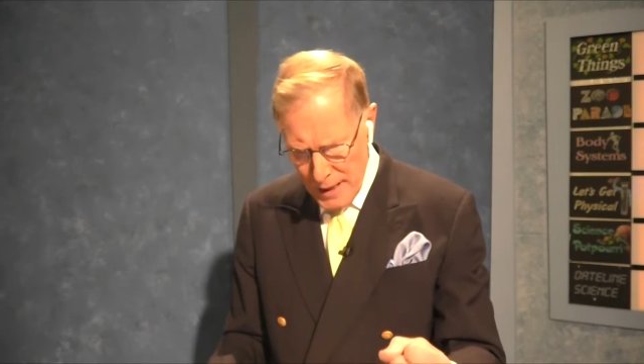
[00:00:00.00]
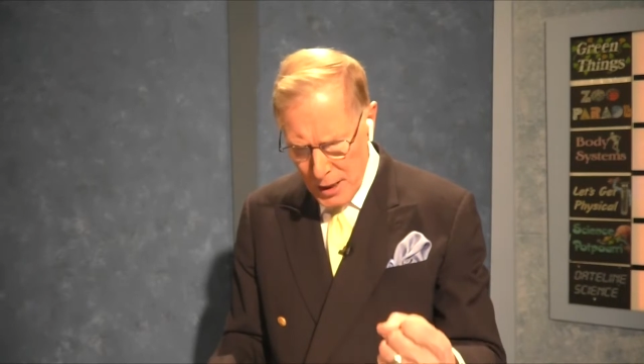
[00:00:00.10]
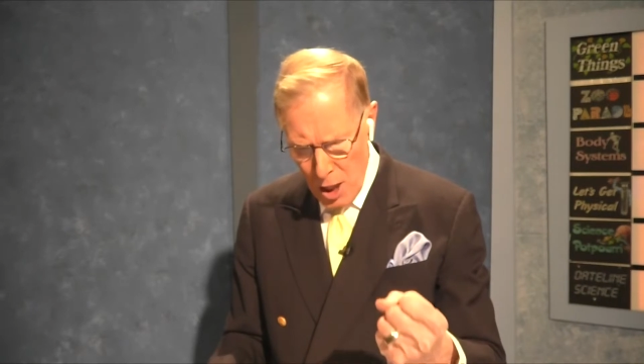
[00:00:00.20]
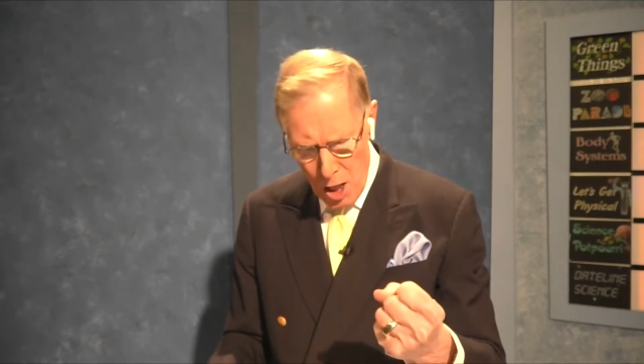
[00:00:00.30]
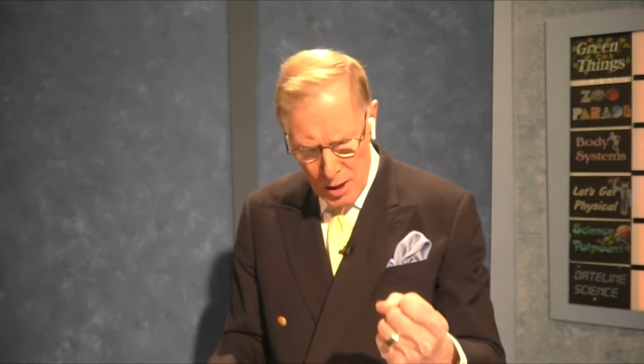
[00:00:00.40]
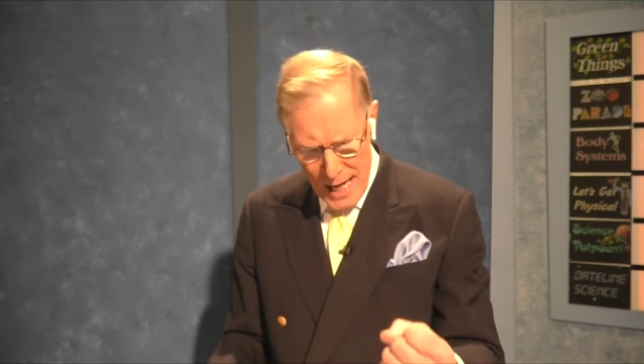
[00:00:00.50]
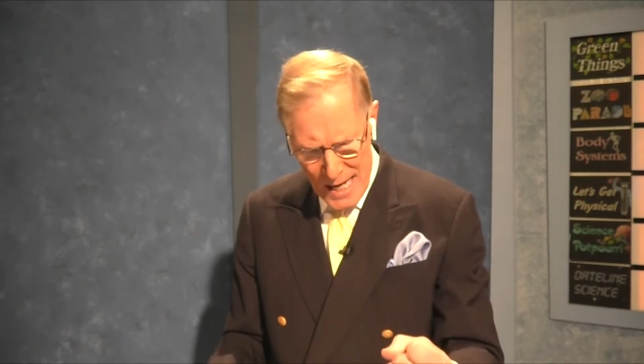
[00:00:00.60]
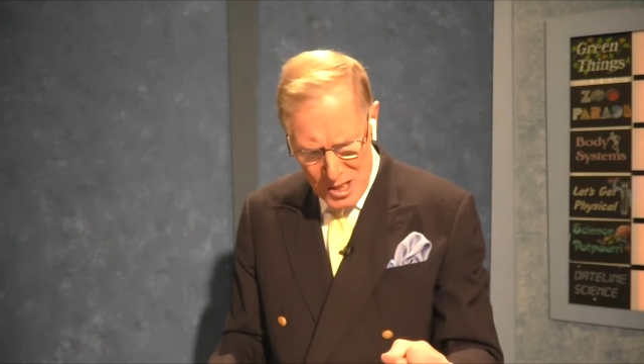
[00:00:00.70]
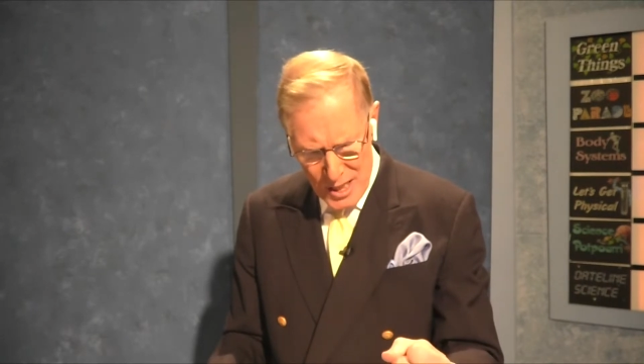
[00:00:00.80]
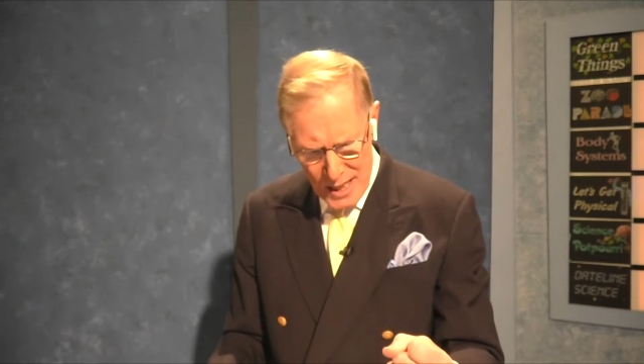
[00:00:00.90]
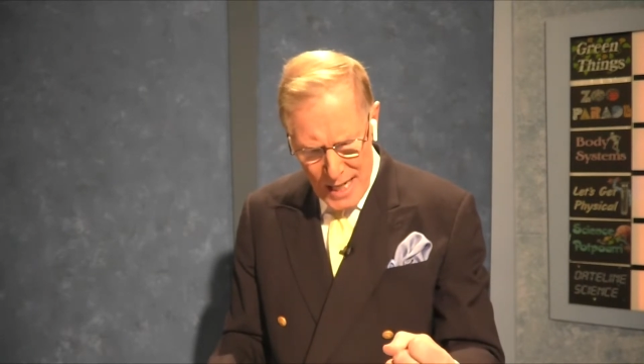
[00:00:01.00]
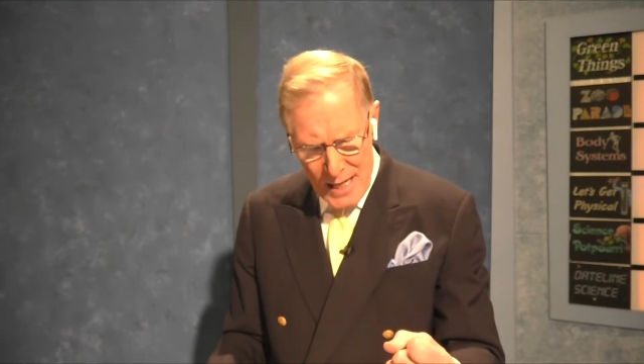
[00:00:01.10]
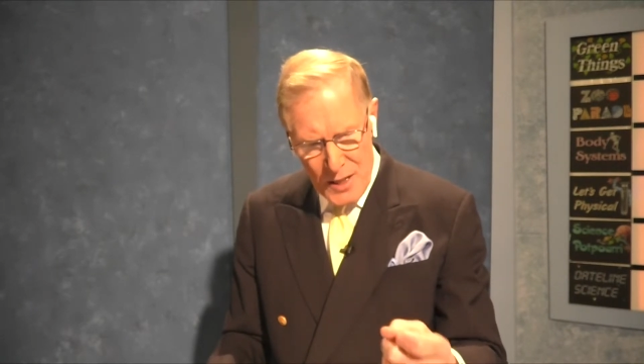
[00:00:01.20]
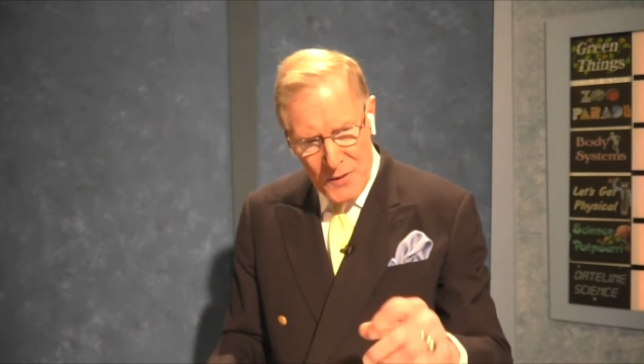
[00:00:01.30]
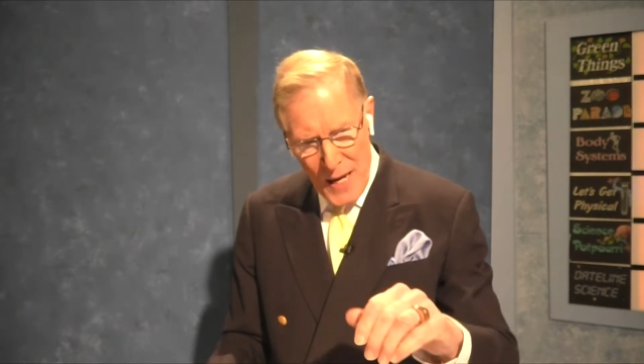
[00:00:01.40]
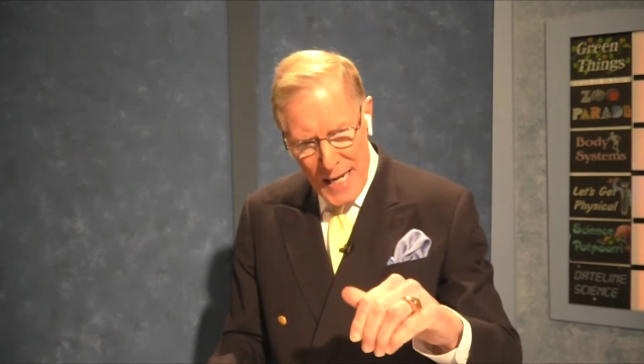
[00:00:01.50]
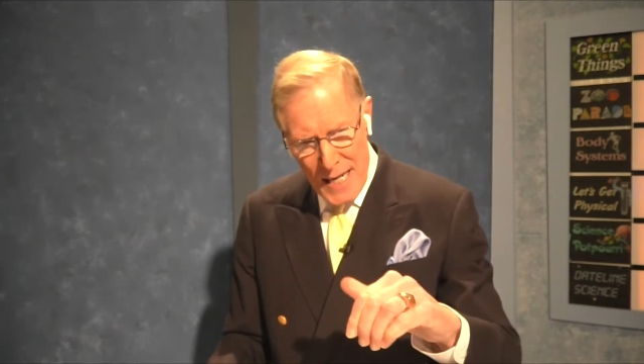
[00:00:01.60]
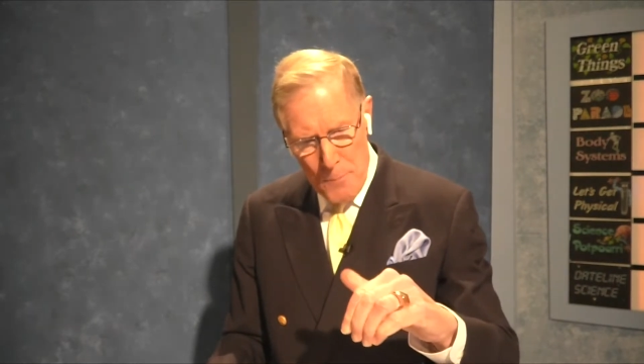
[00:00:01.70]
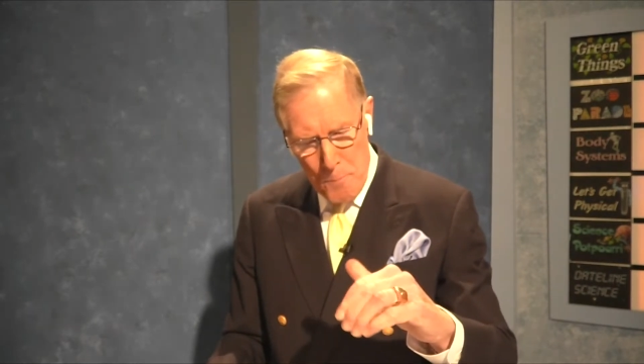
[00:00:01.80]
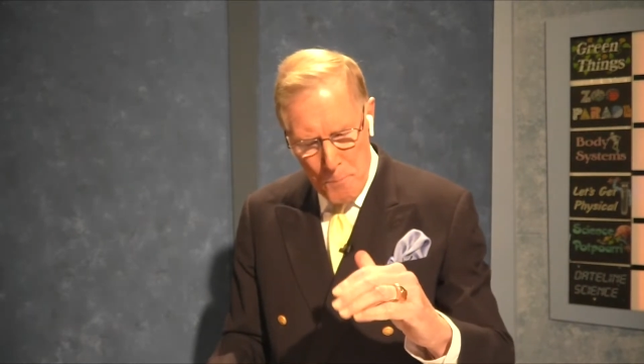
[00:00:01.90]
and long lasting that they
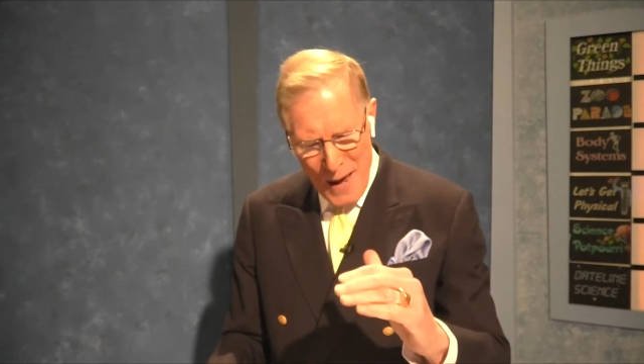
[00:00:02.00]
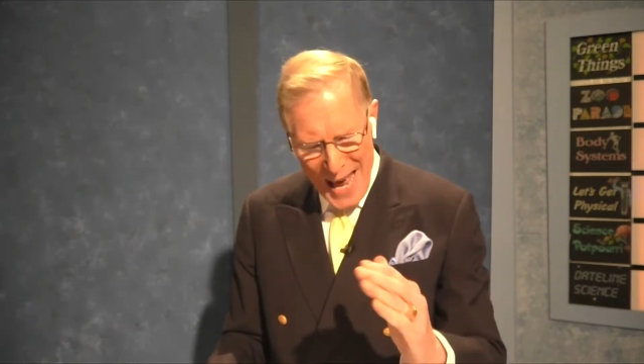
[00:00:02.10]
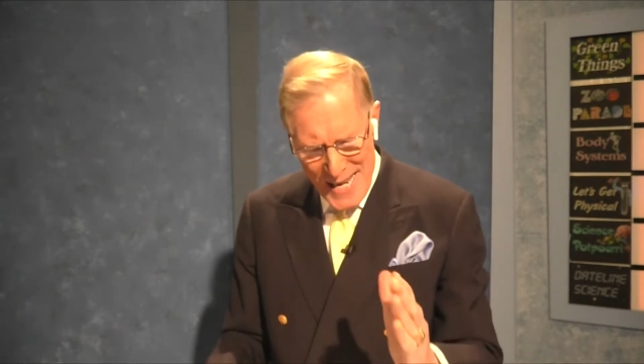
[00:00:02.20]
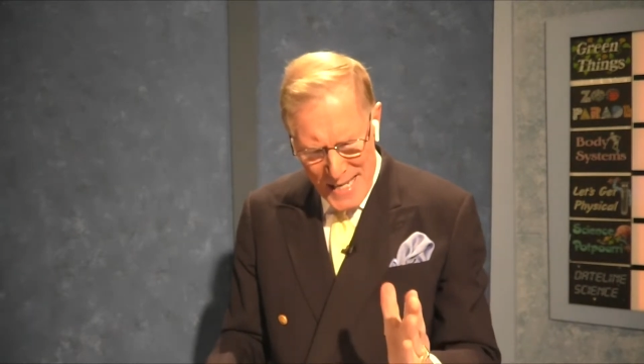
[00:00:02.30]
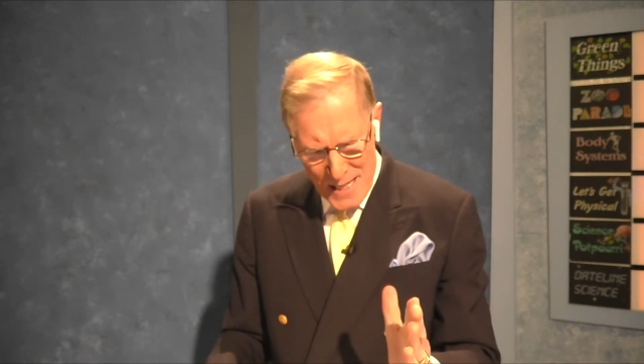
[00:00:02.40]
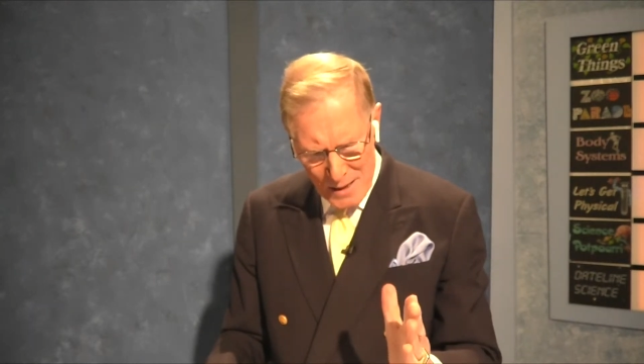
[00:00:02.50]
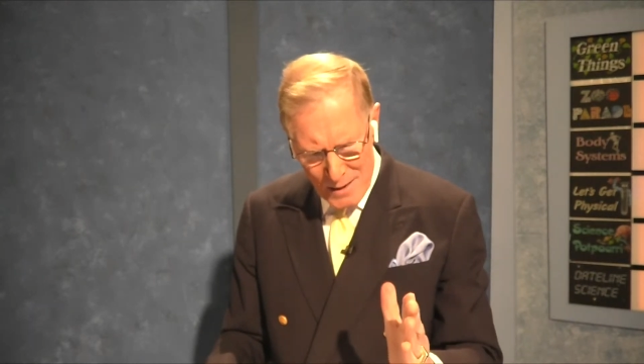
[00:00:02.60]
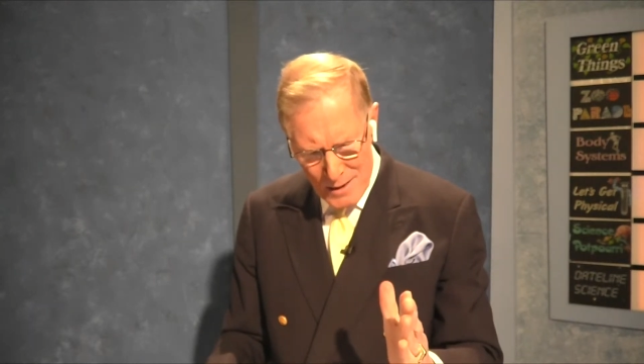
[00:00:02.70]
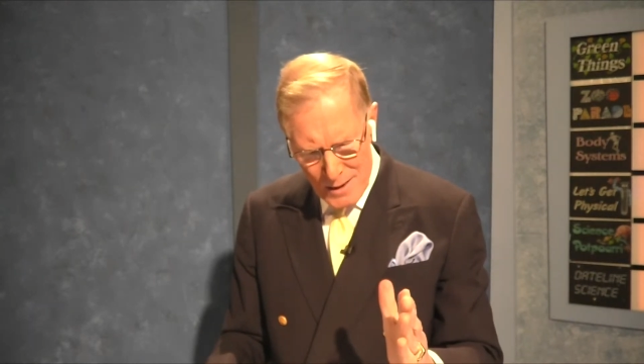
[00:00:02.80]
can bend